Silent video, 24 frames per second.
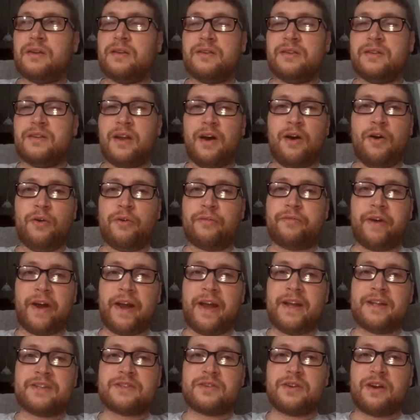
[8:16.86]
No
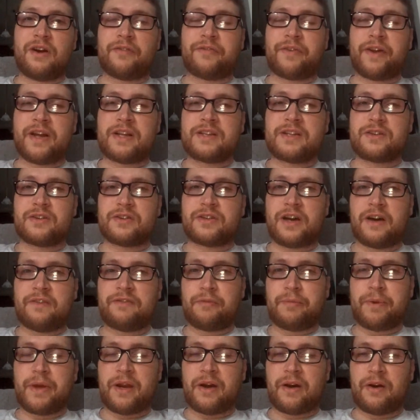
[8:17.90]
fans, they're tough
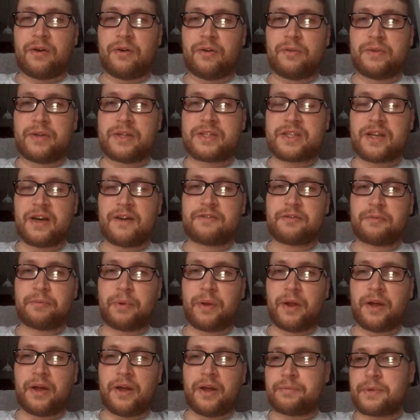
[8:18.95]
to beat at home. It's tough to
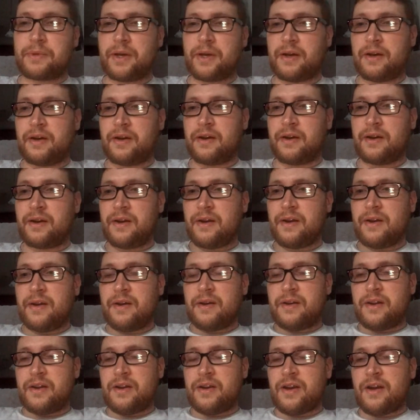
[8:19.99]
play up there.
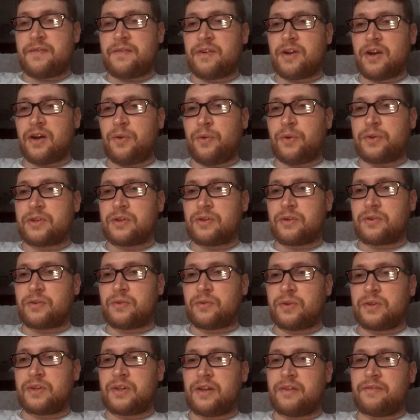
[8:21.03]
You never know what
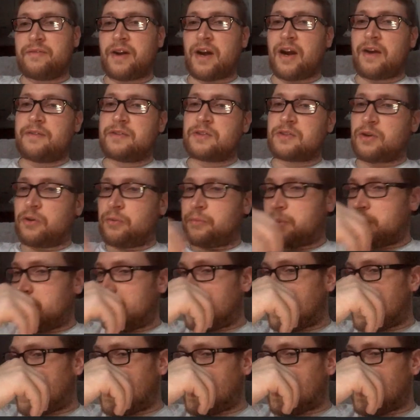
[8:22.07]
the environment's going to be
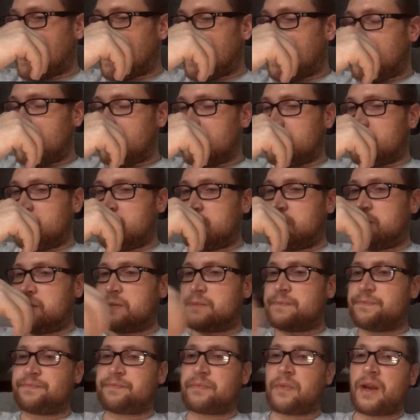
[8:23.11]
like.
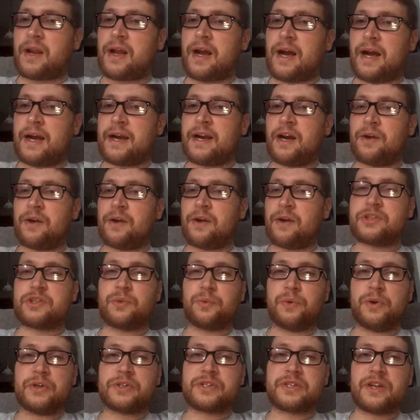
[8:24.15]
I got Russell
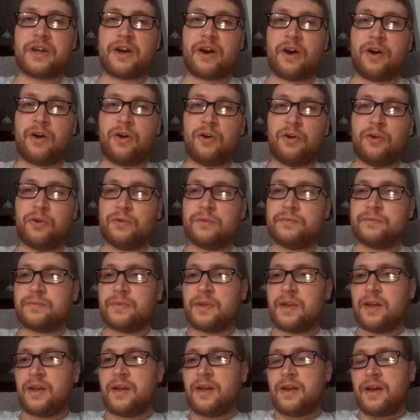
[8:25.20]
Wilson at home.
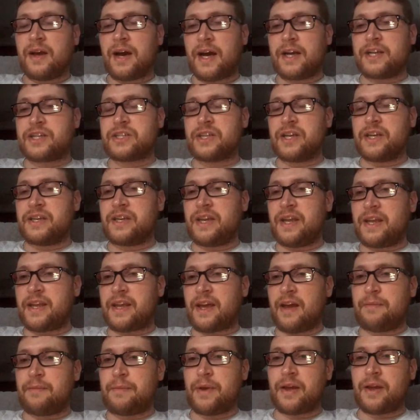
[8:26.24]
I just think
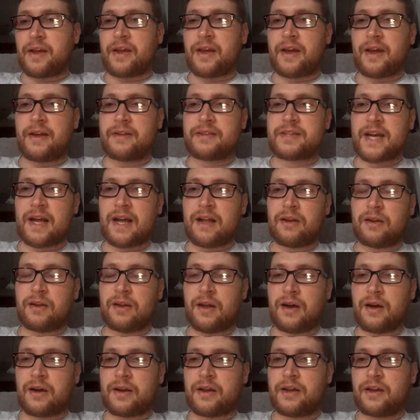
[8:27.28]
DK Metcalf, Tyler
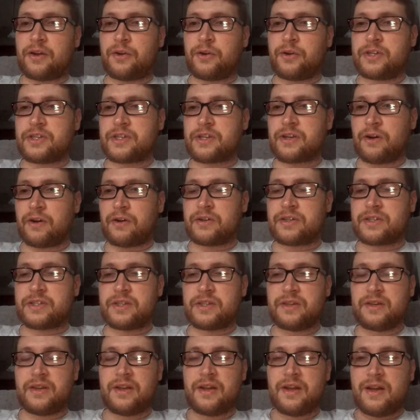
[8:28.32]
Lockett, Chris
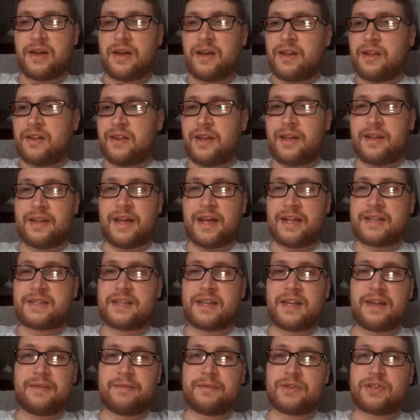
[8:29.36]
Carson. That
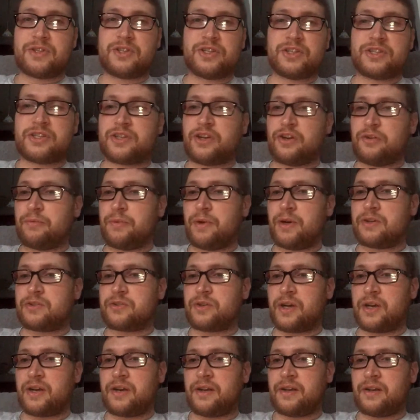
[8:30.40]
team is just too much
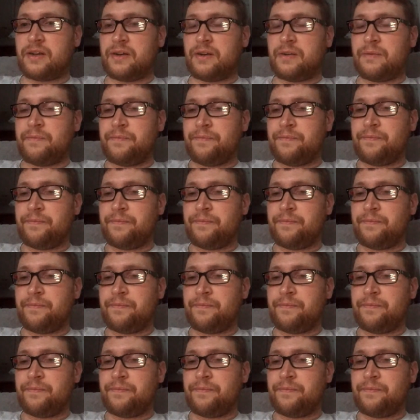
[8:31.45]
right now.